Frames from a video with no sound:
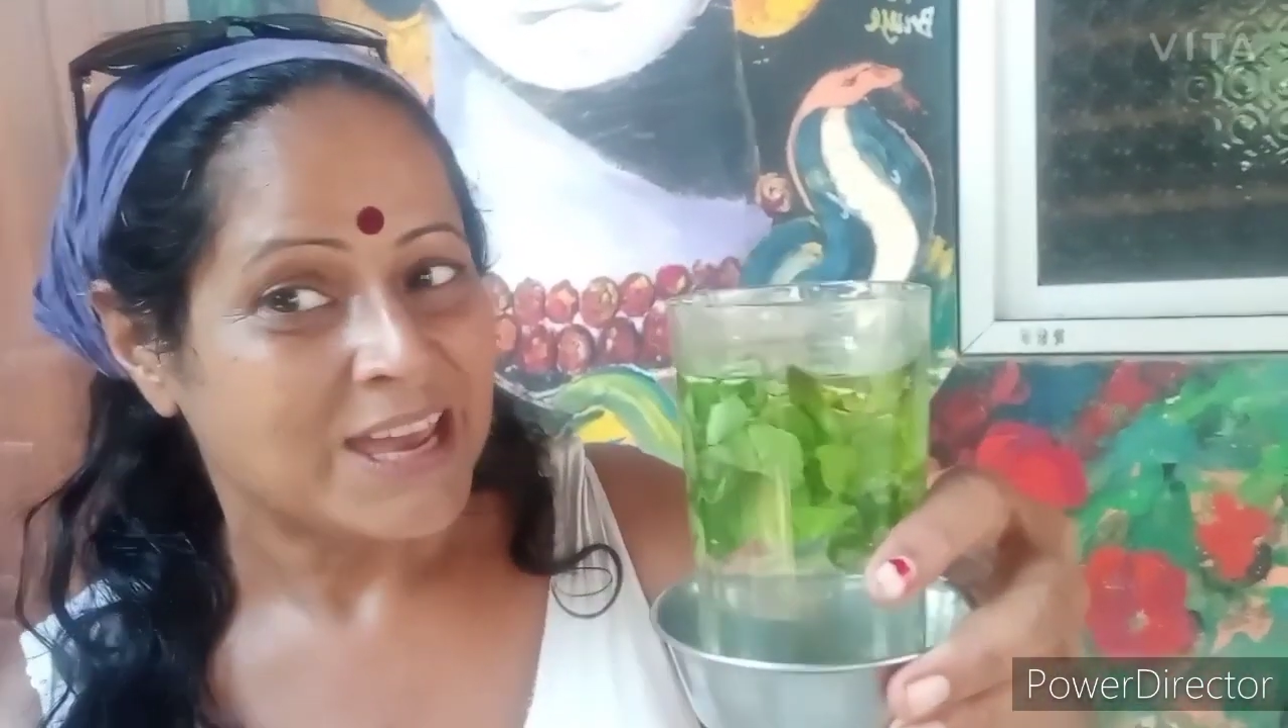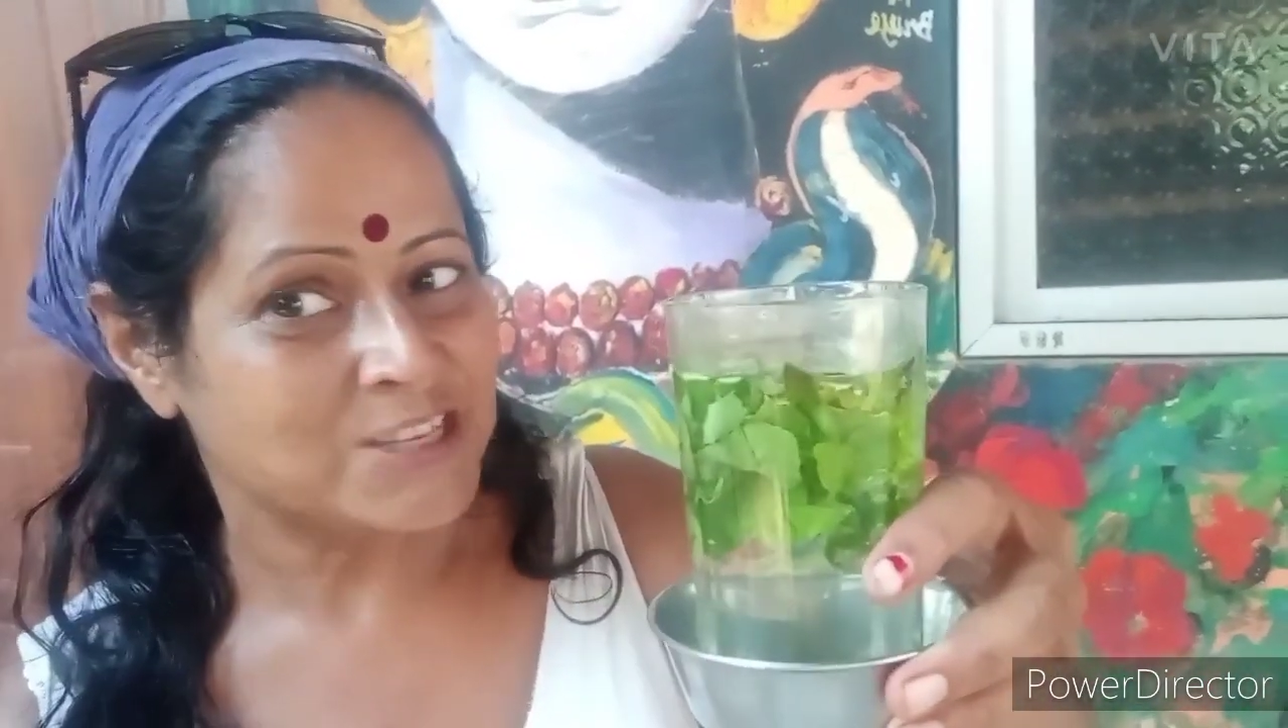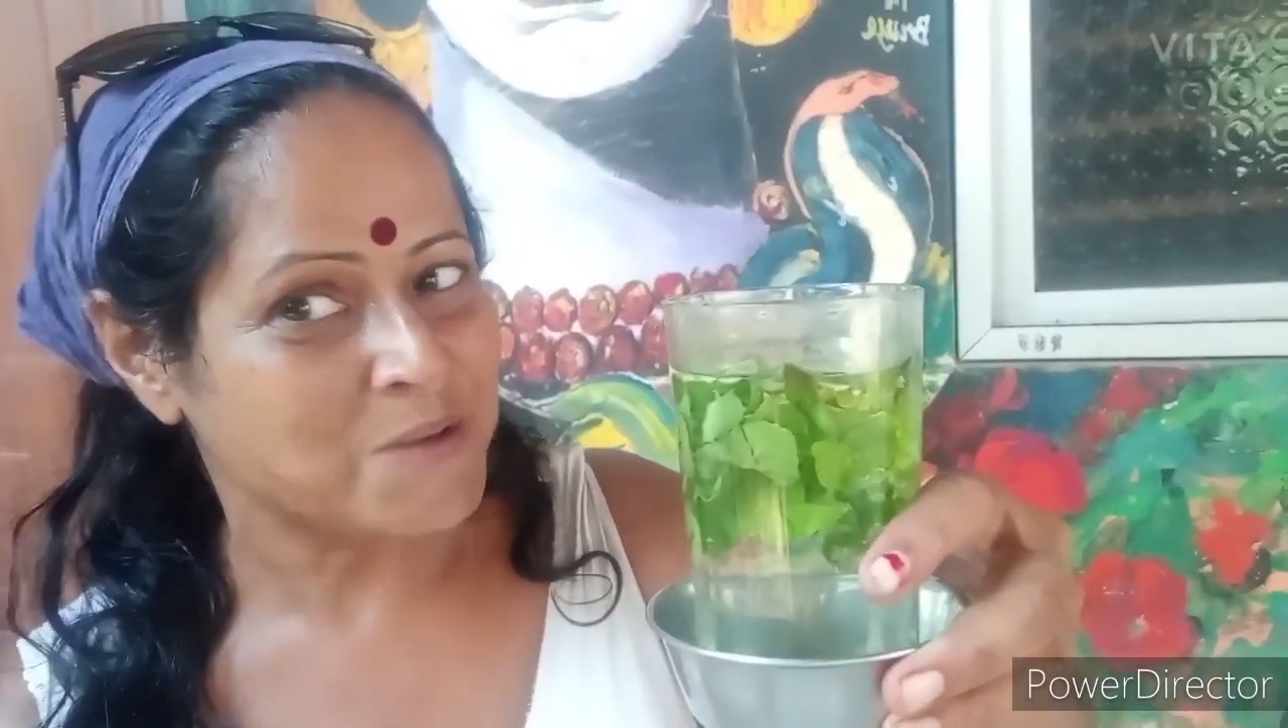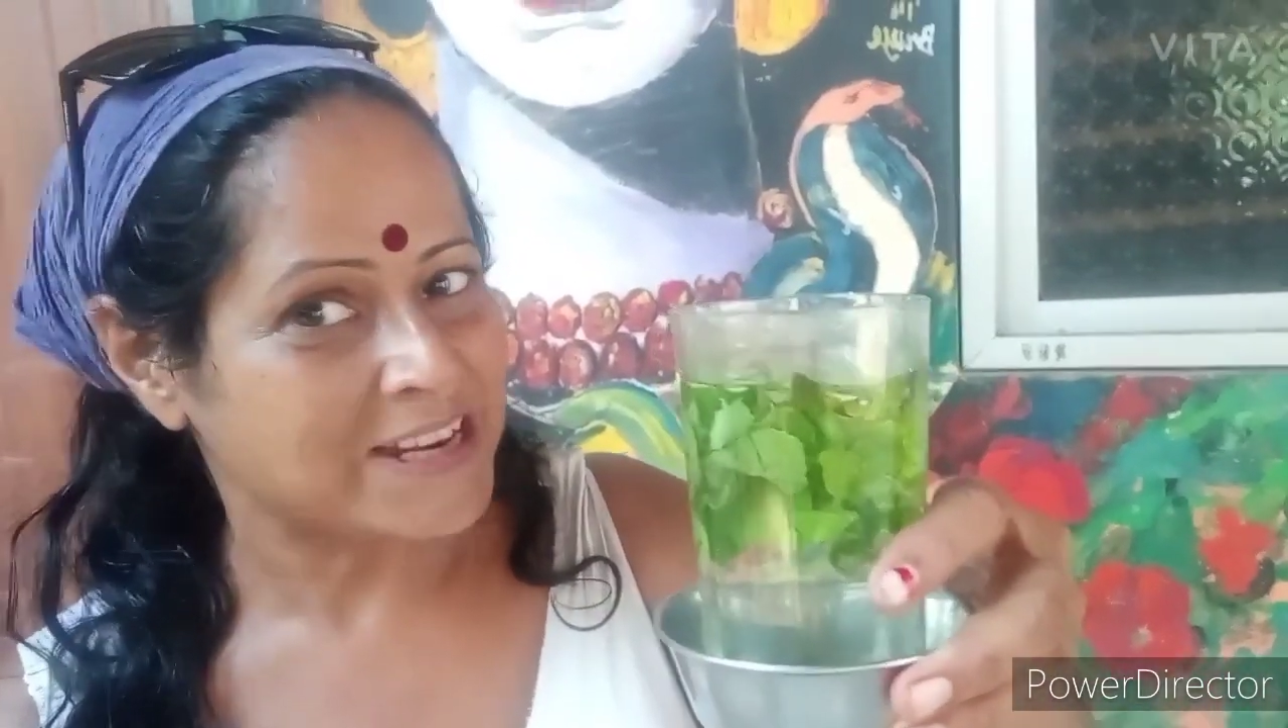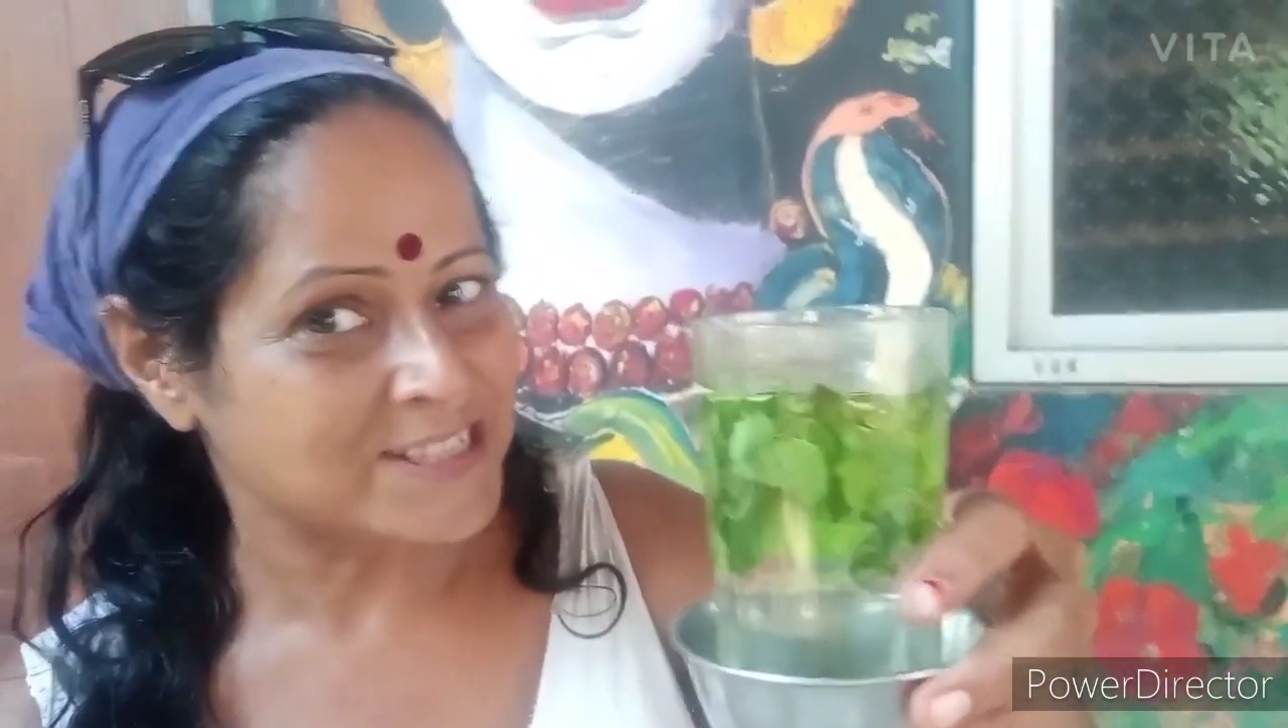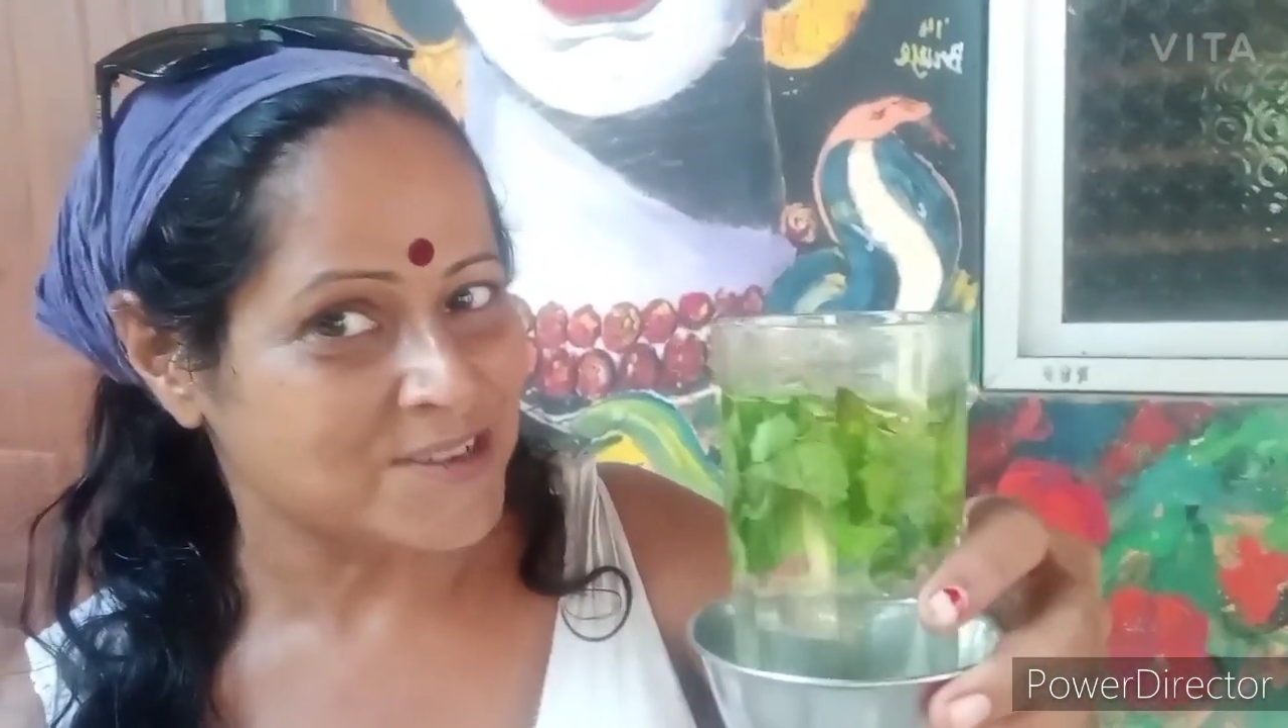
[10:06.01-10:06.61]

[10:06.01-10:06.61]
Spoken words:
as well as